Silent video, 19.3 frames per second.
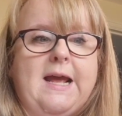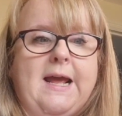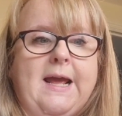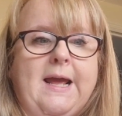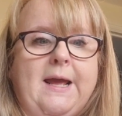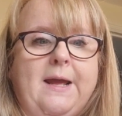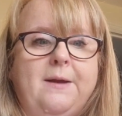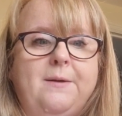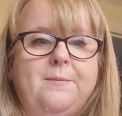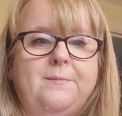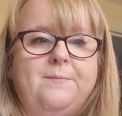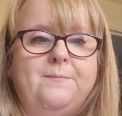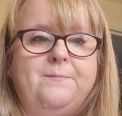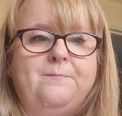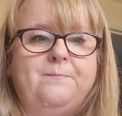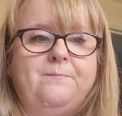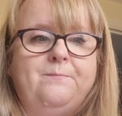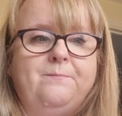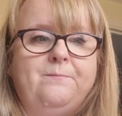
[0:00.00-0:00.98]

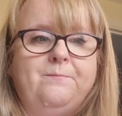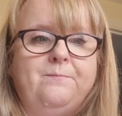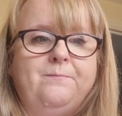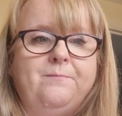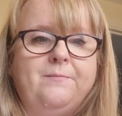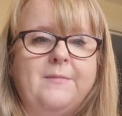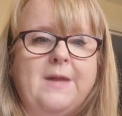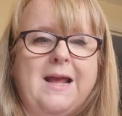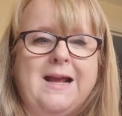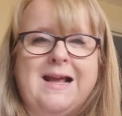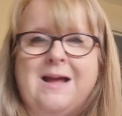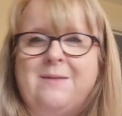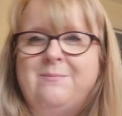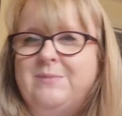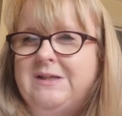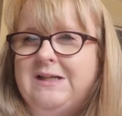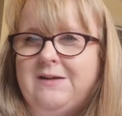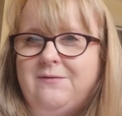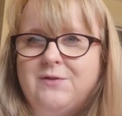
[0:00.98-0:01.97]
I
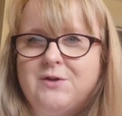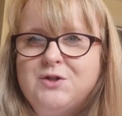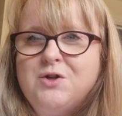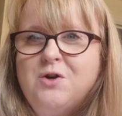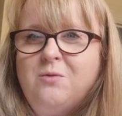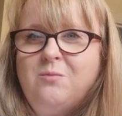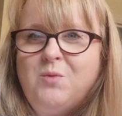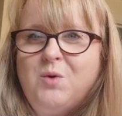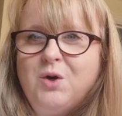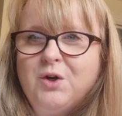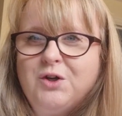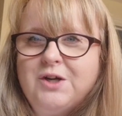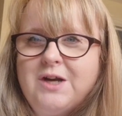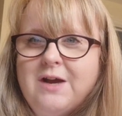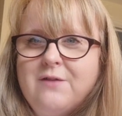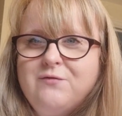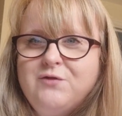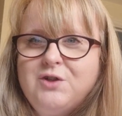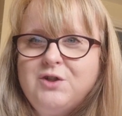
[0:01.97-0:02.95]
can't believe there's not more
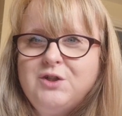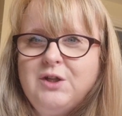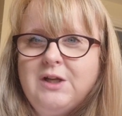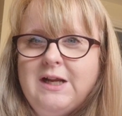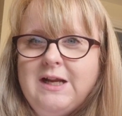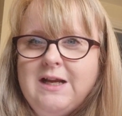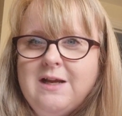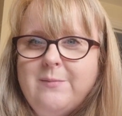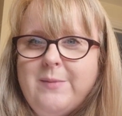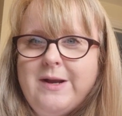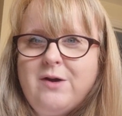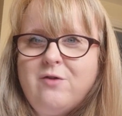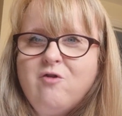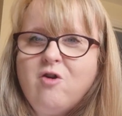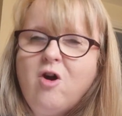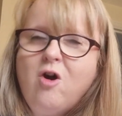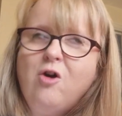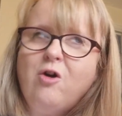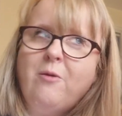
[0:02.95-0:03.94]
crafters who like a bit of
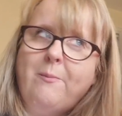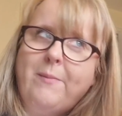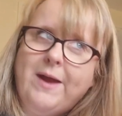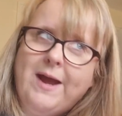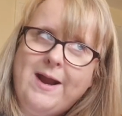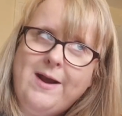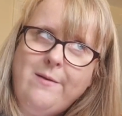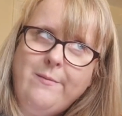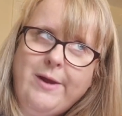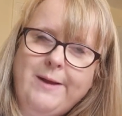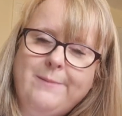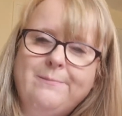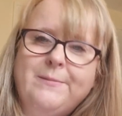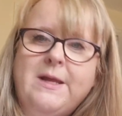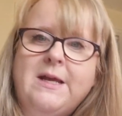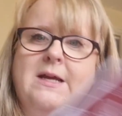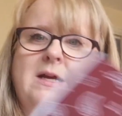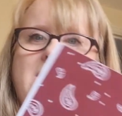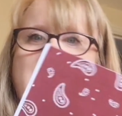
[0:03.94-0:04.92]
rock, but anyway.
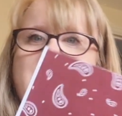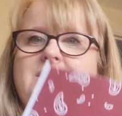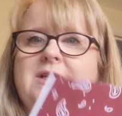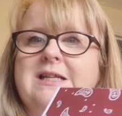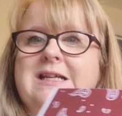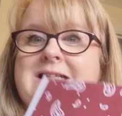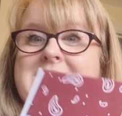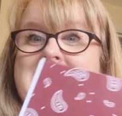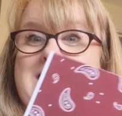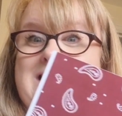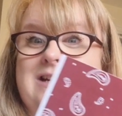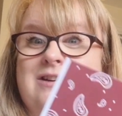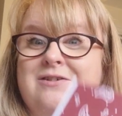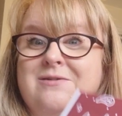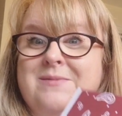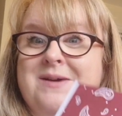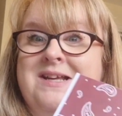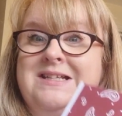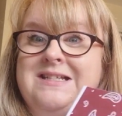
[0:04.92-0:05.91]
So this kind
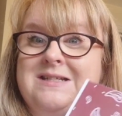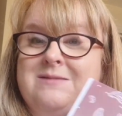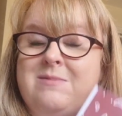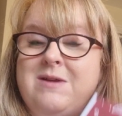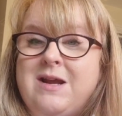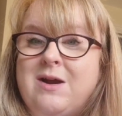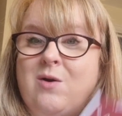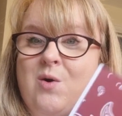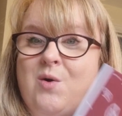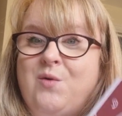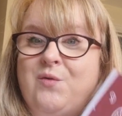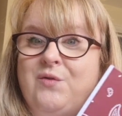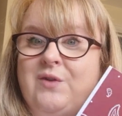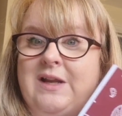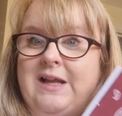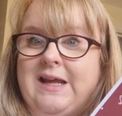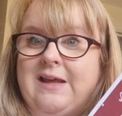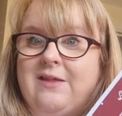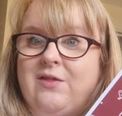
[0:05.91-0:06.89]
of reminded me of
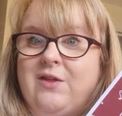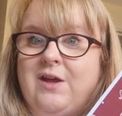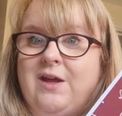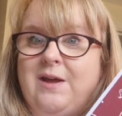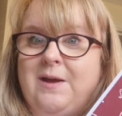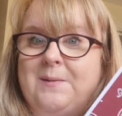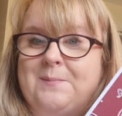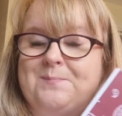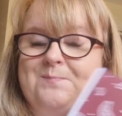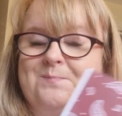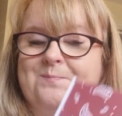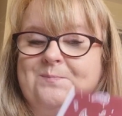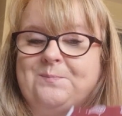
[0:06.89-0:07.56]
like the